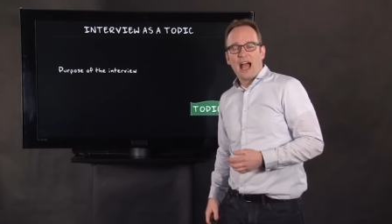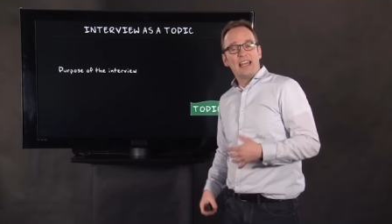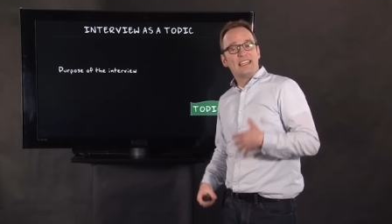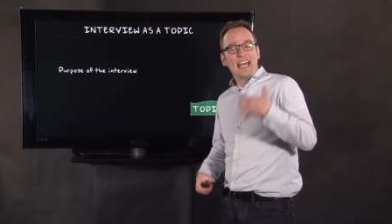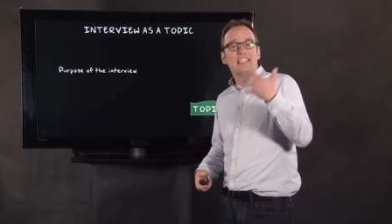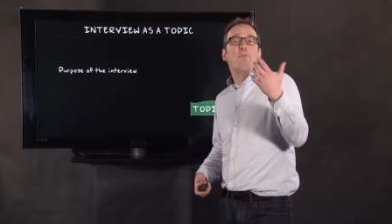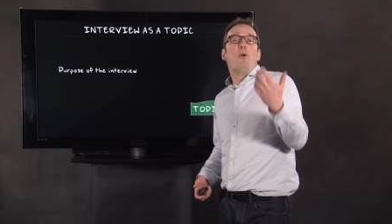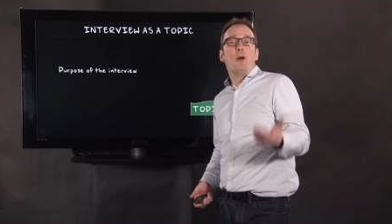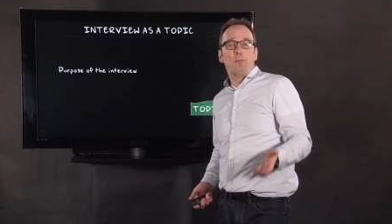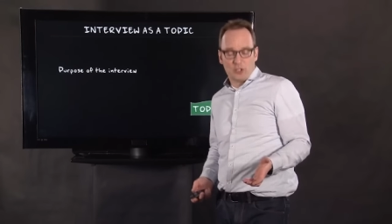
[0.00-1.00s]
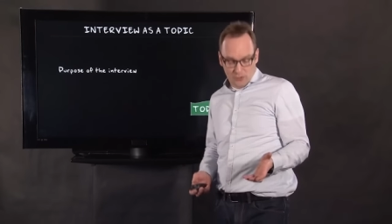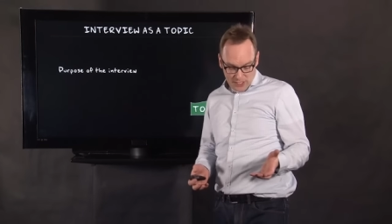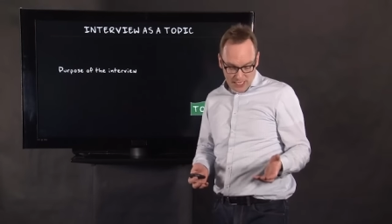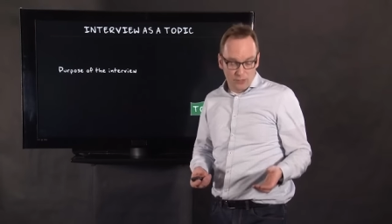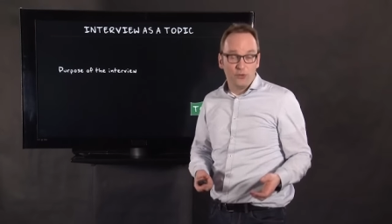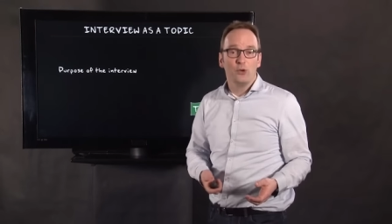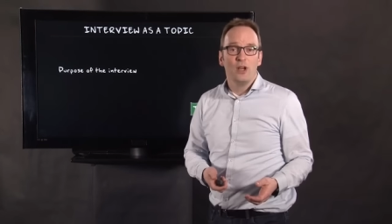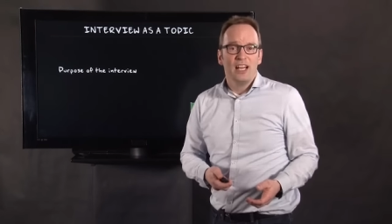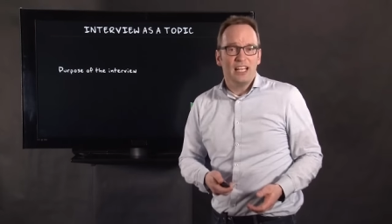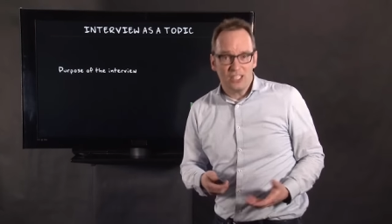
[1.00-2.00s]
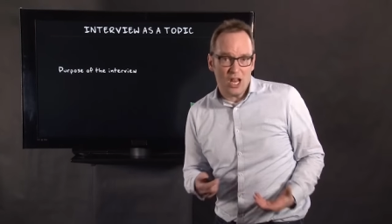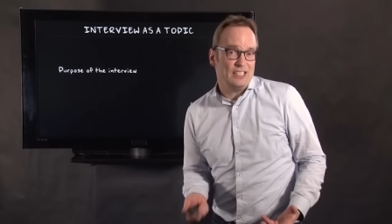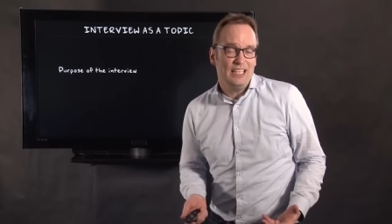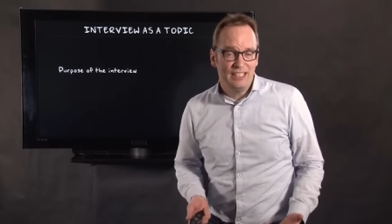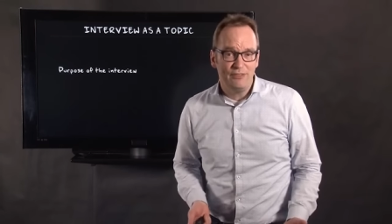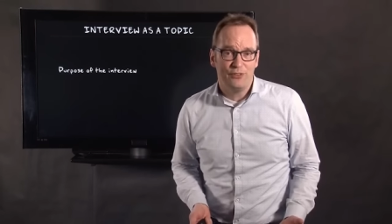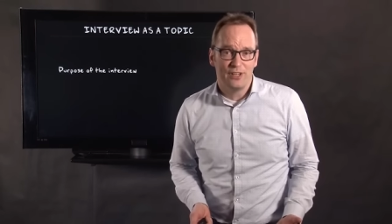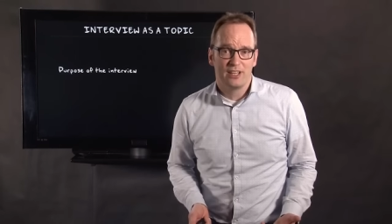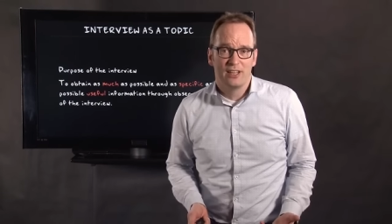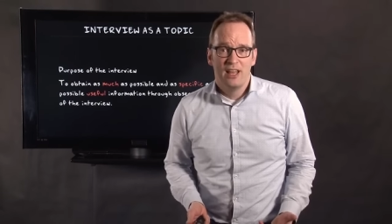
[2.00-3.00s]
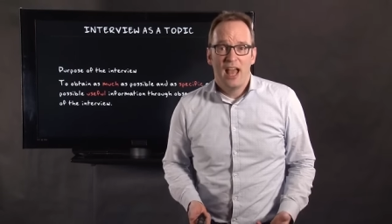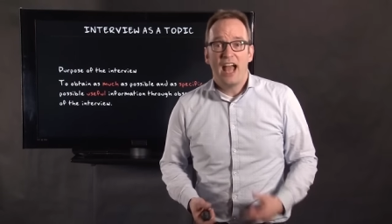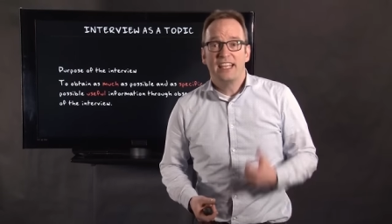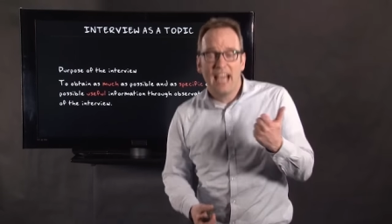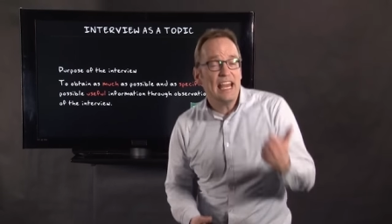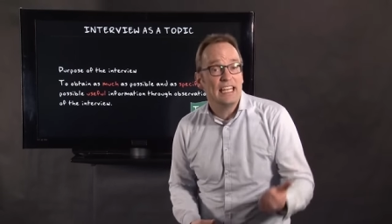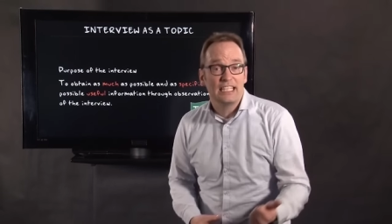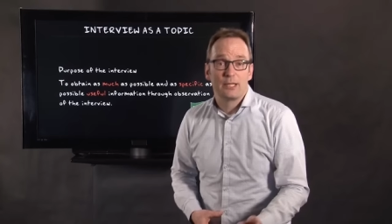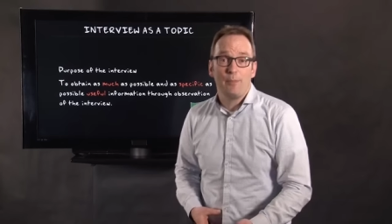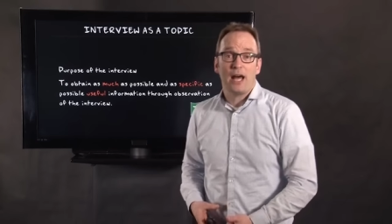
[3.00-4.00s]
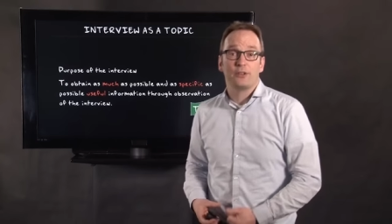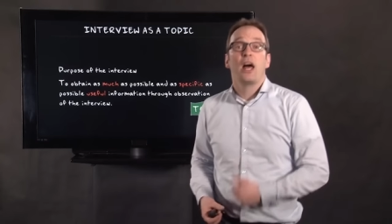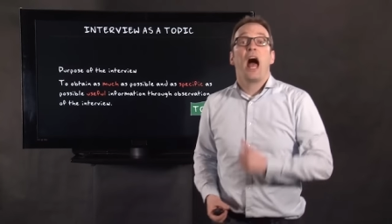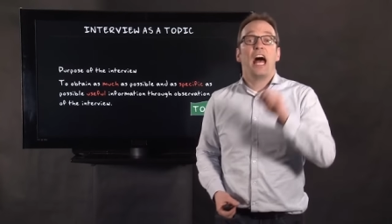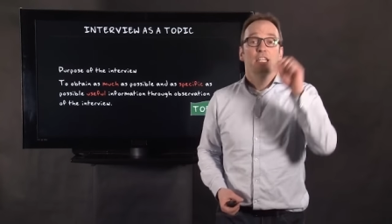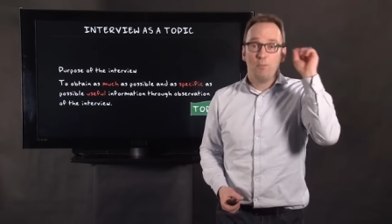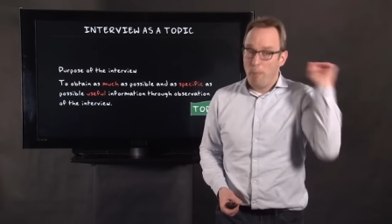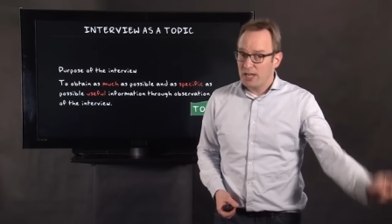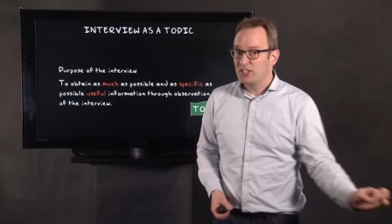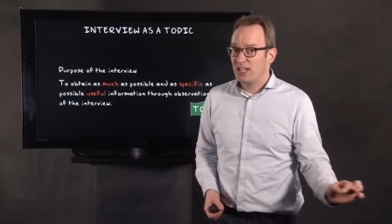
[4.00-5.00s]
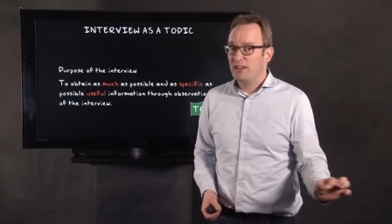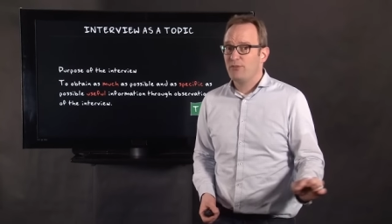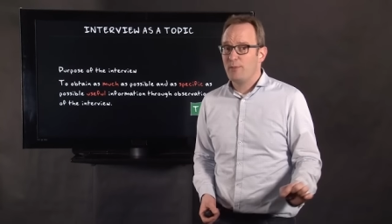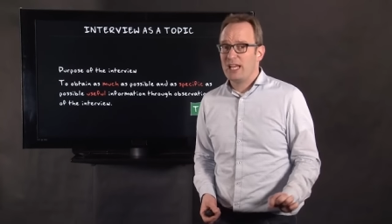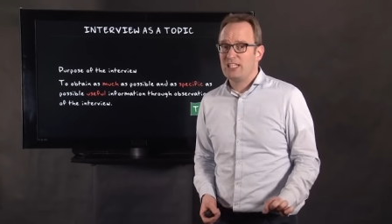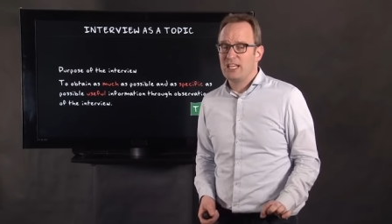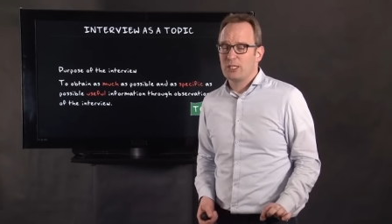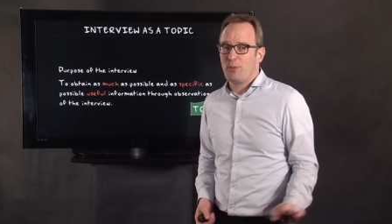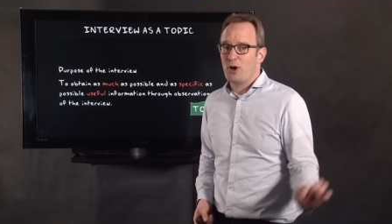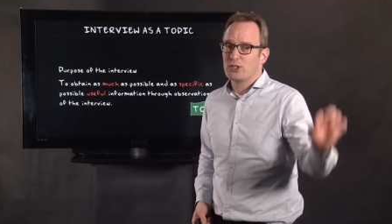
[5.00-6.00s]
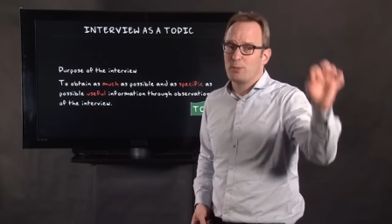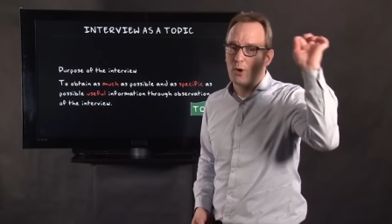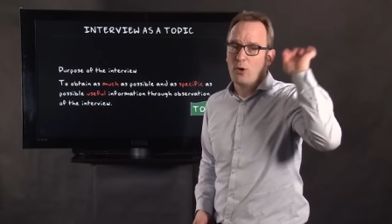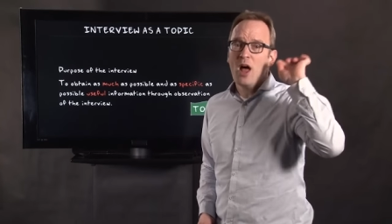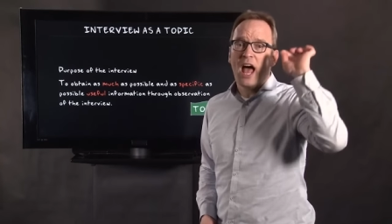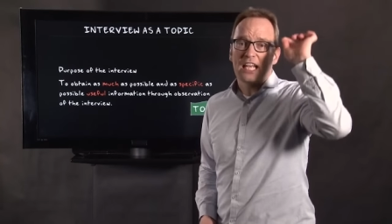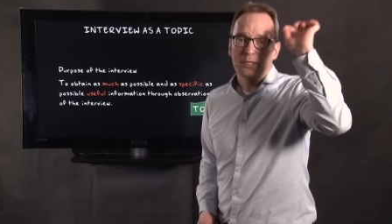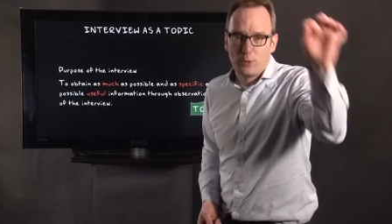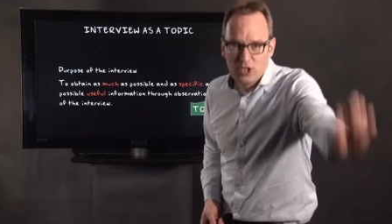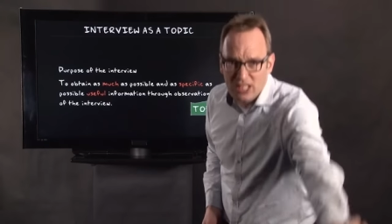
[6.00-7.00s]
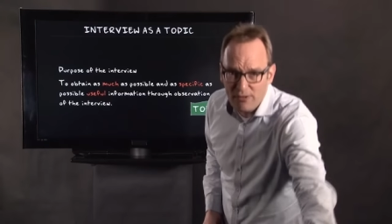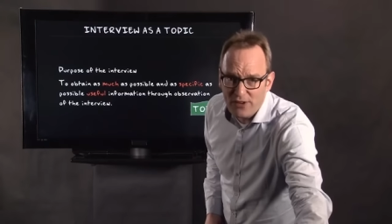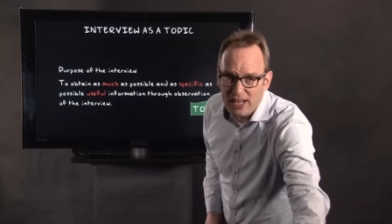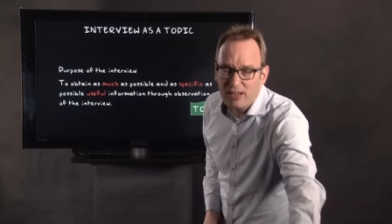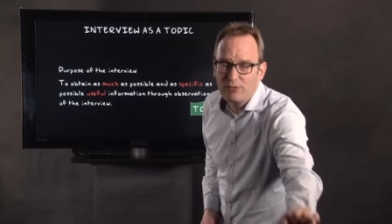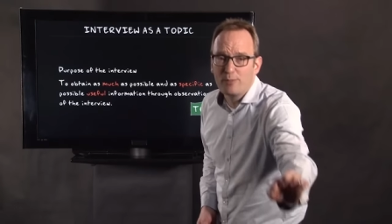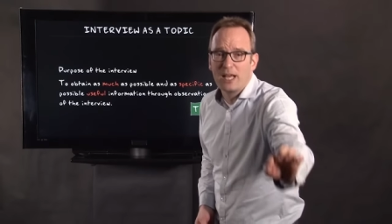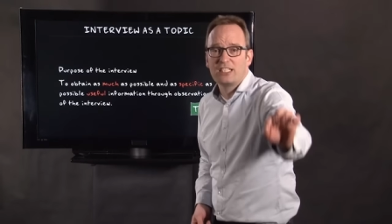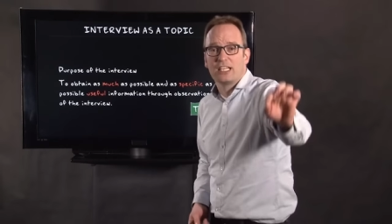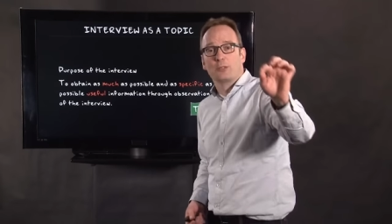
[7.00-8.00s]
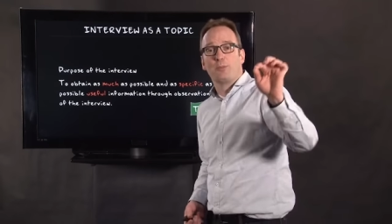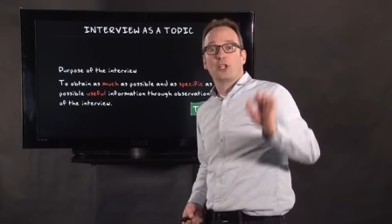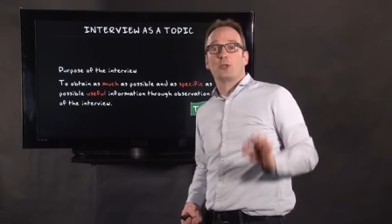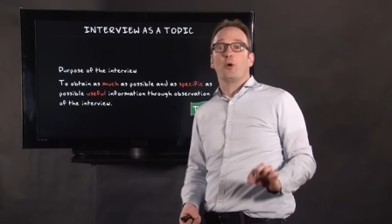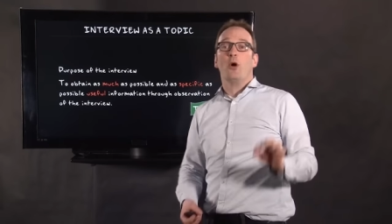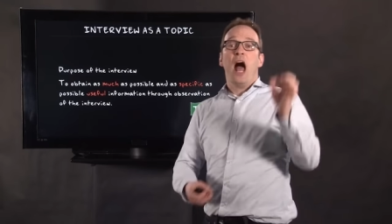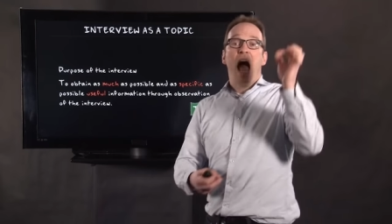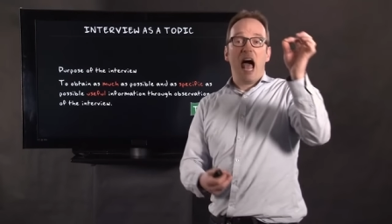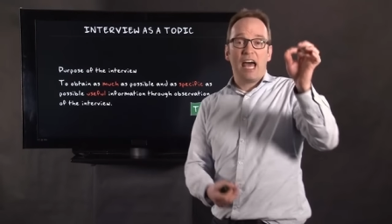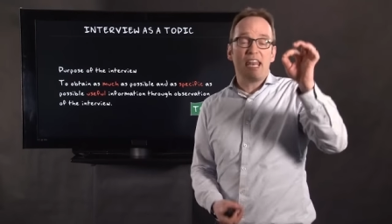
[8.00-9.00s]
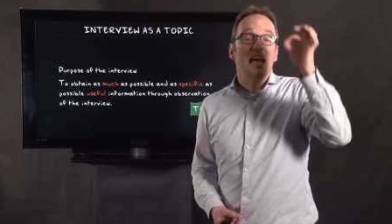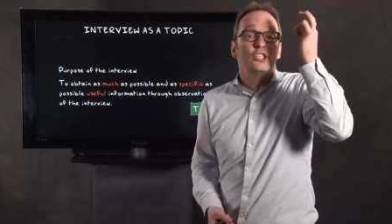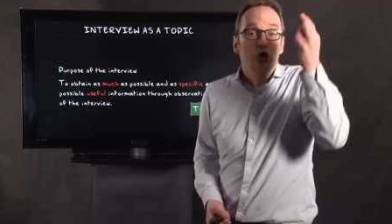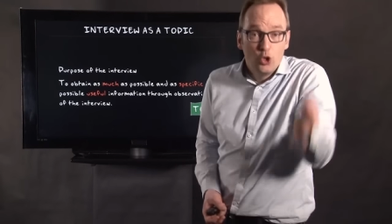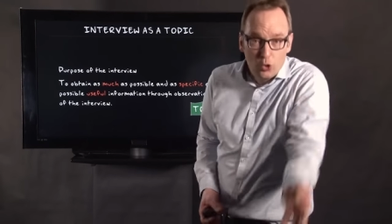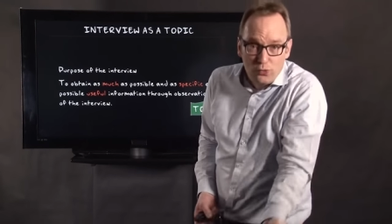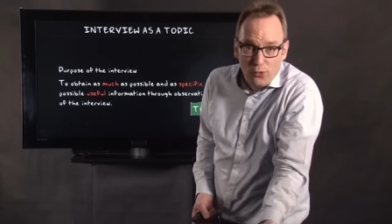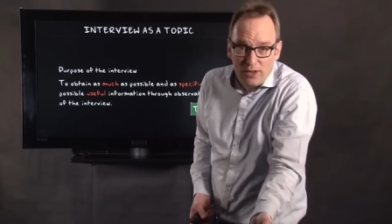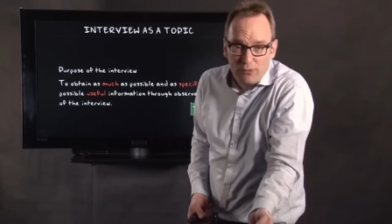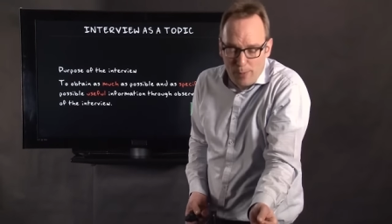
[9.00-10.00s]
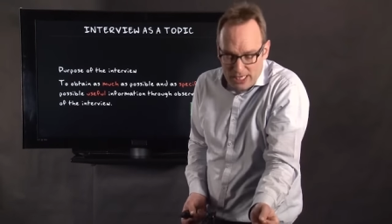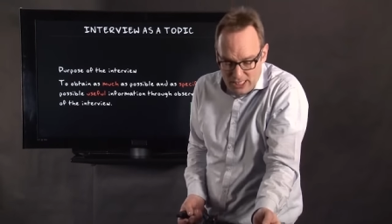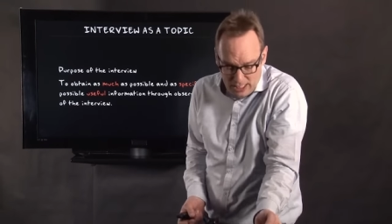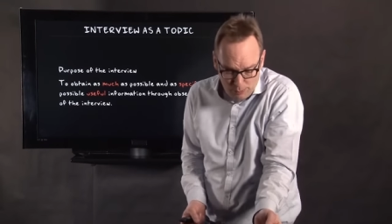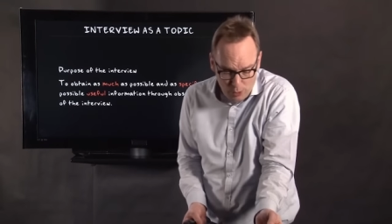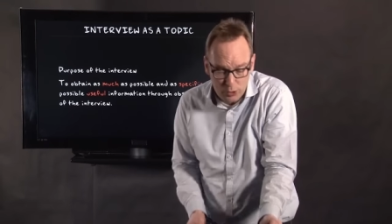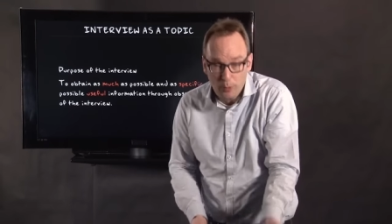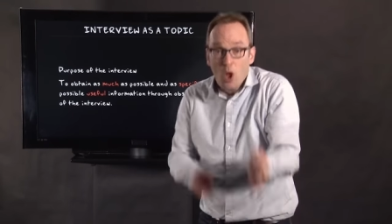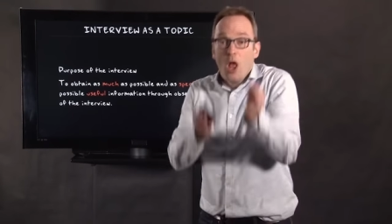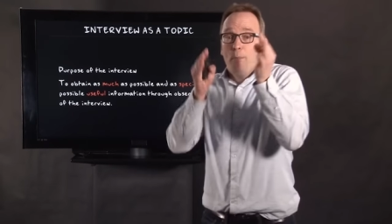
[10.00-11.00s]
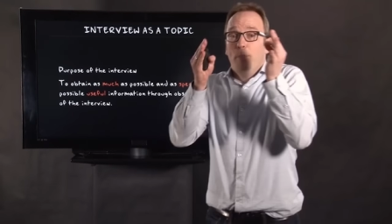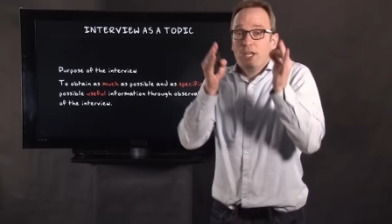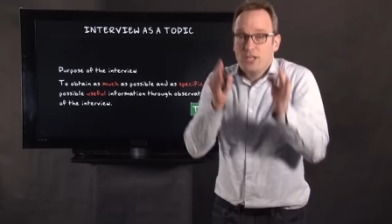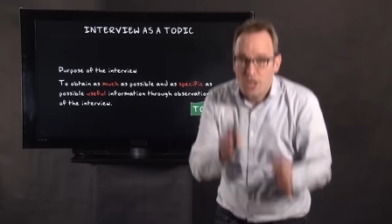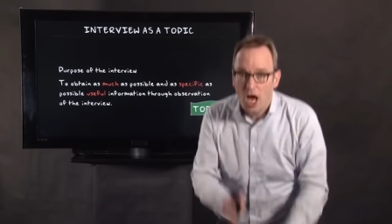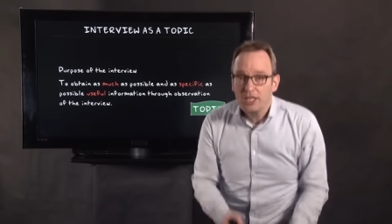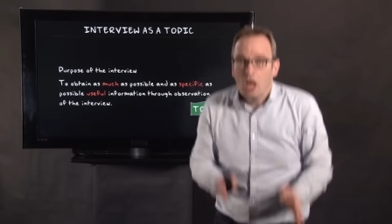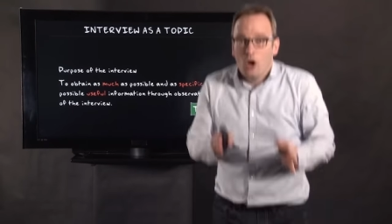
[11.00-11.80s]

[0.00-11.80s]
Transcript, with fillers: And then the purpose of the interview is slightly different. Again, it's about as much information as possible, as specific information as possible, and as useful information as possible, but not